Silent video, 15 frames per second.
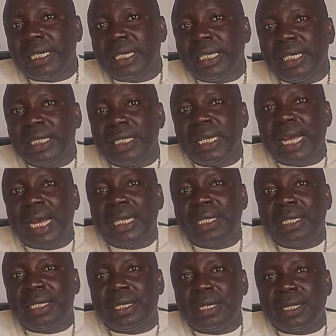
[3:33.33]
it
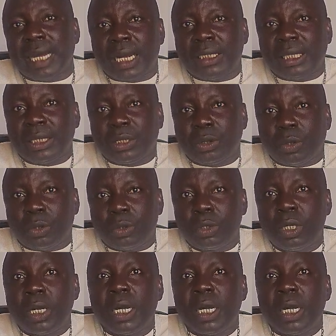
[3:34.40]
aids digestion.